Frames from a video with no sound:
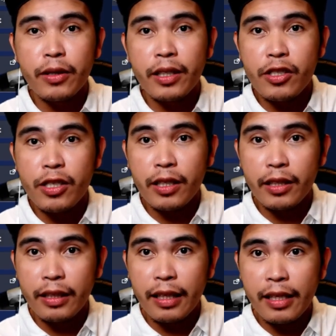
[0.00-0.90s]
you can check
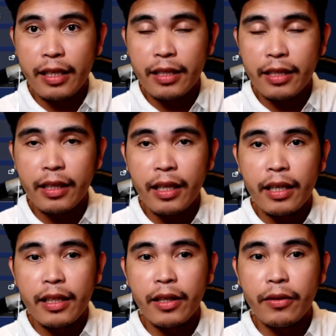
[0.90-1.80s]
the link
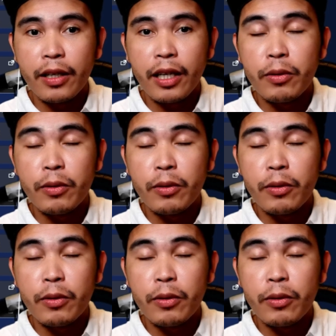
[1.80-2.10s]
down there.